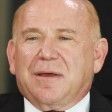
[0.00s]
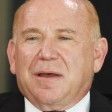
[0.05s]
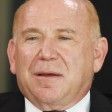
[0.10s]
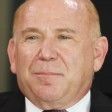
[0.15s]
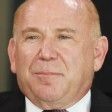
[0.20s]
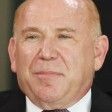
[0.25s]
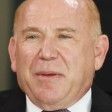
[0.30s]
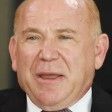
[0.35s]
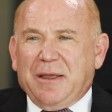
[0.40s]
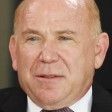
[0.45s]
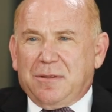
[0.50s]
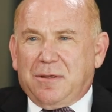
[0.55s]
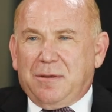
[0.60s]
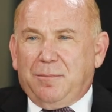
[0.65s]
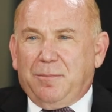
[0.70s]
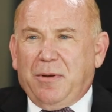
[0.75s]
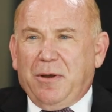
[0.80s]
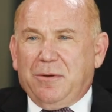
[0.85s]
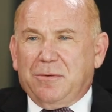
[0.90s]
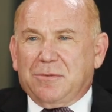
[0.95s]
the Begin
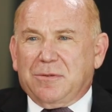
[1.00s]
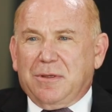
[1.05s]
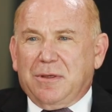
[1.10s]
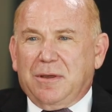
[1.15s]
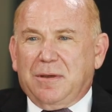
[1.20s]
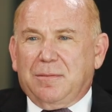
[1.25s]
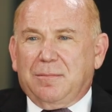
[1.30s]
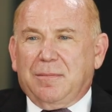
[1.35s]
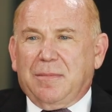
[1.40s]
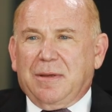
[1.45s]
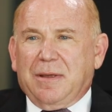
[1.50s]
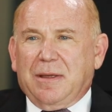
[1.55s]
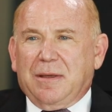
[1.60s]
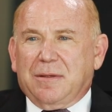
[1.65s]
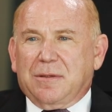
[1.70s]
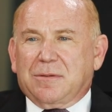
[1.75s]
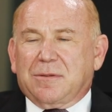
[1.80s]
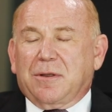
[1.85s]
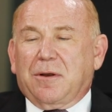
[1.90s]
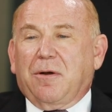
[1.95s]
Symposium
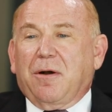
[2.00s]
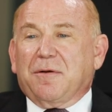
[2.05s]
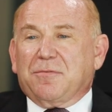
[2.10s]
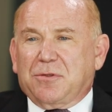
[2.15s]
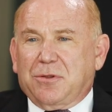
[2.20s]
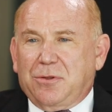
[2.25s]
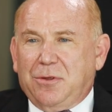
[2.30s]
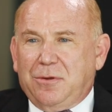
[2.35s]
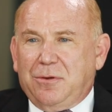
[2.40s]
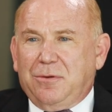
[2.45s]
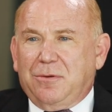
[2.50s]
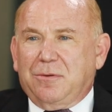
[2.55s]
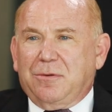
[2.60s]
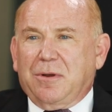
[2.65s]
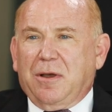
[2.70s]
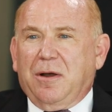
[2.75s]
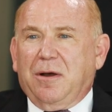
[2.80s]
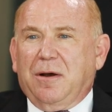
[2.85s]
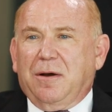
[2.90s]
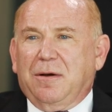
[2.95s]
is an
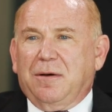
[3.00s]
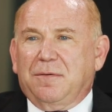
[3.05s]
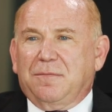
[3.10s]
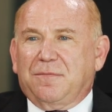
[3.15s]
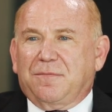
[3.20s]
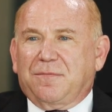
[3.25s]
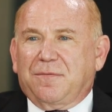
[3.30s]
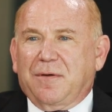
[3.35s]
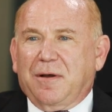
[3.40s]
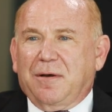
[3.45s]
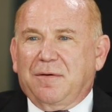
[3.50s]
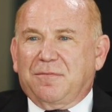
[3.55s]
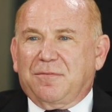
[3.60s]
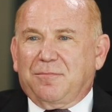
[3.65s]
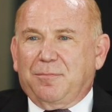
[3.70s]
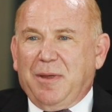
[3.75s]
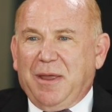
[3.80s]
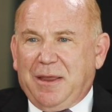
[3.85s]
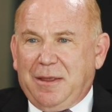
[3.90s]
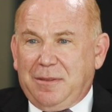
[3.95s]
offshoot of
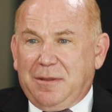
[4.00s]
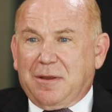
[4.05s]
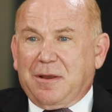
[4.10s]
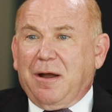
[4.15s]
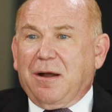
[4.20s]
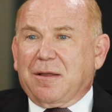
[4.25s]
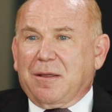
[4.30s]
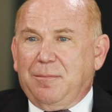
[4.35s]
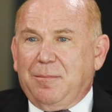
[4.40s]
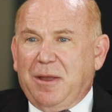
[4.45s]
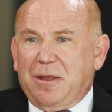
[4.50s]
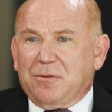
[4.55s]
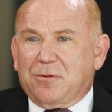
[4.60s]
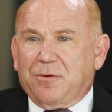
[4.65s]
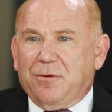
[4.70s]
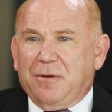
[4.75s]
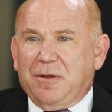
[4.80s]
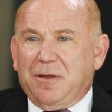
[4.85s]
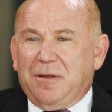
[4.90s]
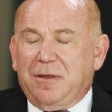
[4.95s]
making the
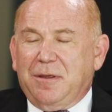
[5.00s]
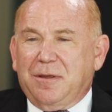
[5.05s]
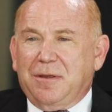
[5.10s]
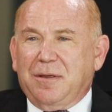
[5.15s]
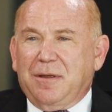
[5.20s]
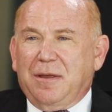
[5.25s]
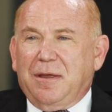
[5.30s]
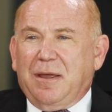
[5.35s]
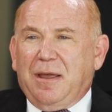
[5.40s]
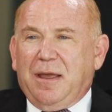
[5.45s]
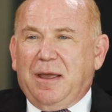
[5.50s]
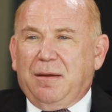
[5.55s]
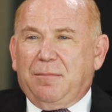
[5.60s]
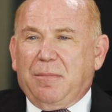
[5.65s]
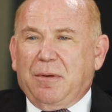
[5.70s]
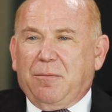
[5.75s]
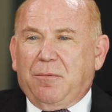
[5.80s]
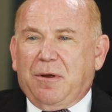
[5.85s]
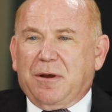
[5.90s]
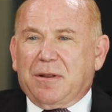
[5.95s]
documentary.
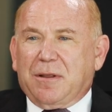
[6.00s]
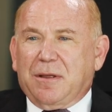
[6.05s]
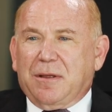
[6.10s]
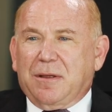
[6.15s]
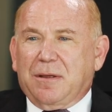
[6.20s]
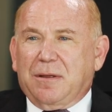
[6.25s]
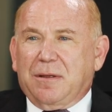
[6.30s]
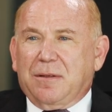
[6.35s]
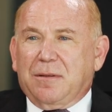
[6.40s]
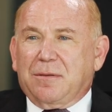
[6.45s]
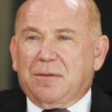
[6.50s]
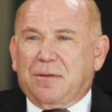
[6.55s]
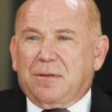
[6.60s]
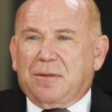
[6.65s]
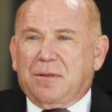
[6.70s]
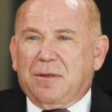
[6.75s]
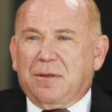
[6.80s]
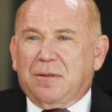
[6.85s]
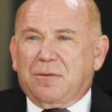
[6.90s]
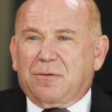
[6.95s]
And we wanted
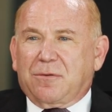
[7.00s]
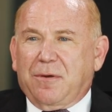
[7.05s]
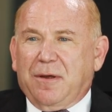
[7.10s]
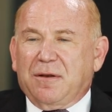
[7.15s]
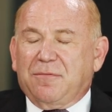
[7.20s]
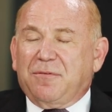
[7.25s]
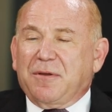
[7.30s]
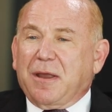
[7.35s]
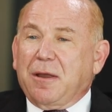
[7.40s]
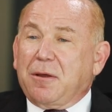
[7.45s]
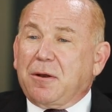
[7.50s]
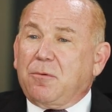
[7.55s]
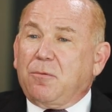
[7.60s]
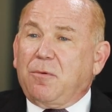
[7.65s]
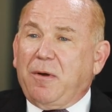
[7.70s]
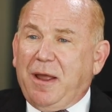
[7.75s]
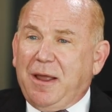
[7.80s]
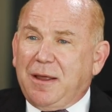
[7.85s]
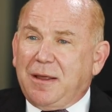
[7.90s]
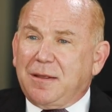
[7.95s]
to try to figure out a
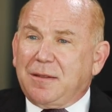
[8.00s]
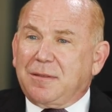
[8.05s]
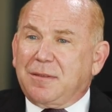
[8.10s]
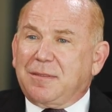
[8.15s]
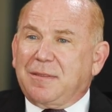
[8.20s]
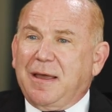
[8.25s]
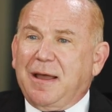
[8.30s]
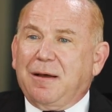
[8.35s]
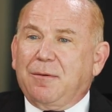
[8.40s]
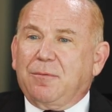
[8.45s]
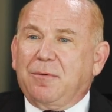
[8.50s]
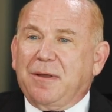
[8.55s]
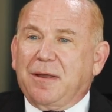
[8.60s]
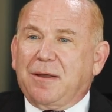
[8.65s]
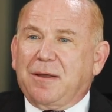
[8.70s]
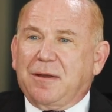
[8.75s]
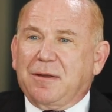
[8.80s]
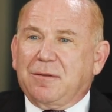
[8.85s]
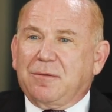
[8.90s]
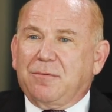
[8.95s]
way that we
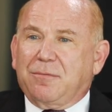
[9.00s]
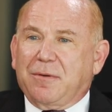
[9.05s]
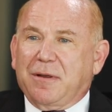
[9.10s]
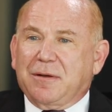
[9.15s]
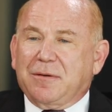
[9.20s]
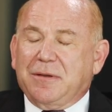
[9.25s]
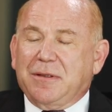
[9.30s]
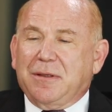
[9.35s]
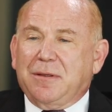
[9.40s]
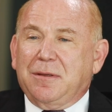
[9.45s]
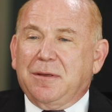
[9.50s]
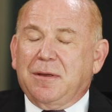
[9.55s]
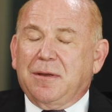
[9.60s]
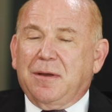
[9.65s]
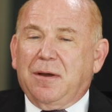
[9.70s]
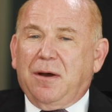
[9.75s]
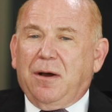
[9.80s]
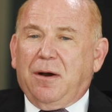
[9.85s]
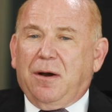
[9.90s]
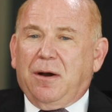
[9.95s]
could really
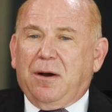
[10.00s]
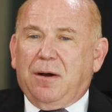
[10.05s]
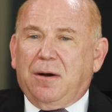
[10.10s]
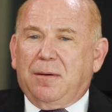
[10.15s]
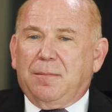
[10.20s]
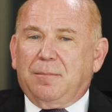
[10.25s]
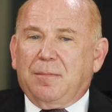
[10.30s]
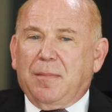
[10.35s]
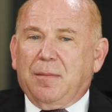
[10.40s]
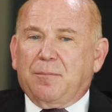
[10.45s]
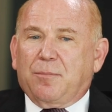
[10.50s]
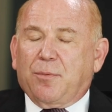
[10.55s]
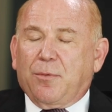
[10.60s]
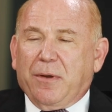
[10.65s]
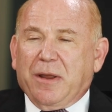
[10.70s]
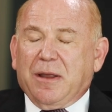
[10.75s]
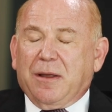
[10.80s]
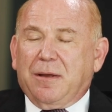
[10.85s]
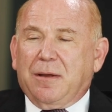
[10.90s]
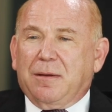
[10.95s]

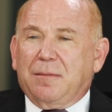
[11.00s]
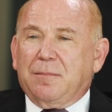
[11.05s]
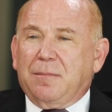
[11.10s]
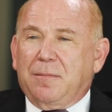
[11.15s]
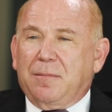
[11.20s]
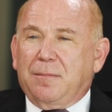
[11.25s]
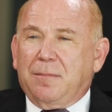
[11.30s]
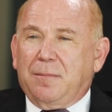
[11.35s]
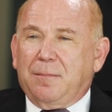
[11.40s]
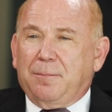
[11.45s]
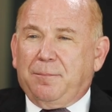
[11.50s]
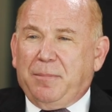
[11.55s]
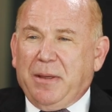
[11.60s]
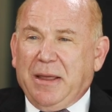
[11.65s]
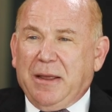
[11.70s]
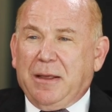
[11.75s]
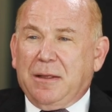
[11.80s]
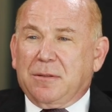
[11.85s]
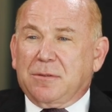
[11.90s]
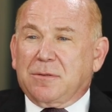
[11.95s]
bring
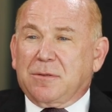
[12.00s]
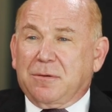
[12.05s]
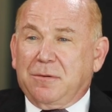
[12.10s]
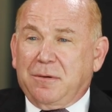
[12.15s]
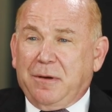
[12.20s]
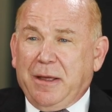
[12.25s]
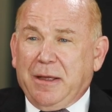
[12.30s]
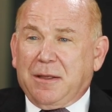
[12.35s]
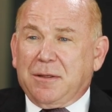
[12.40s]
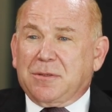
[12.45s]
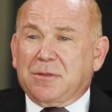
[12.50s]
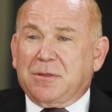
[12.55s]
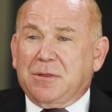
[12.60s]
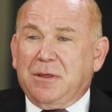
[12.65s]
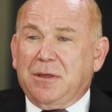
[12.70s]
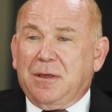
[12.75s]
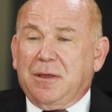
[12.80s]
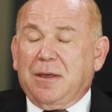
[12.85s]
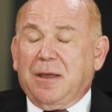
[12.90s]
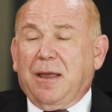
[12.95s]
Begin's
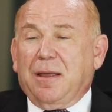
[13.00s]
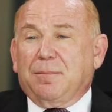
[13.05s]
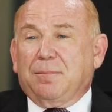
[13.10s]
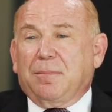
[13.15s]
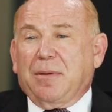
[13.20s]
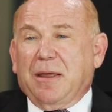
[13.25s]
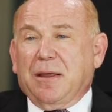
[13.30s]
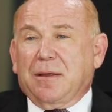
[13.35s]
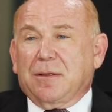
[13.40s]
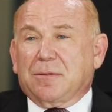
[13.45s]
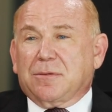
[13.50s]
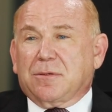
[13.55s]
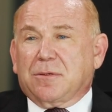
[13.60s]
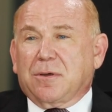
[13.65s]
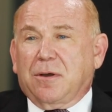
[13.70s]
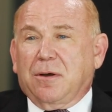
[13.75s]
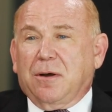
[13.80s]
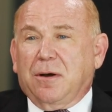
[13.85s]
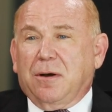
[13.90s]
legacy and Begin's